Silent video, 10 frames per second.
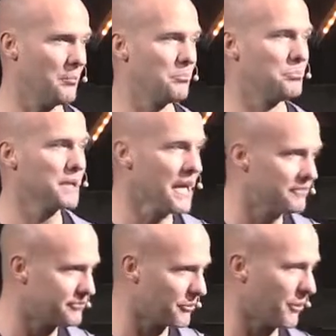bled
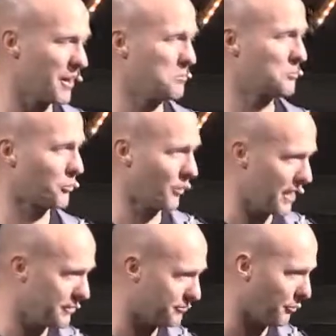for and
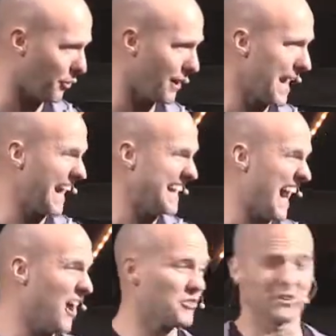prayed for, and
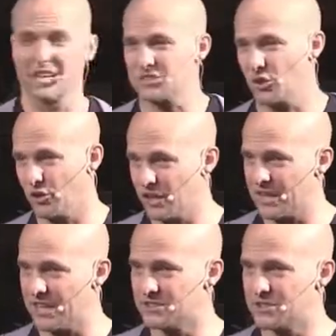now they're like turning
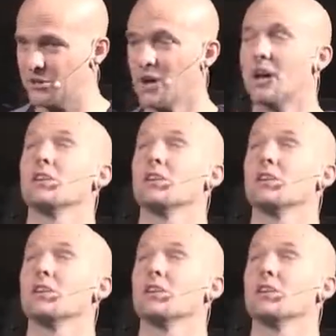against you. You're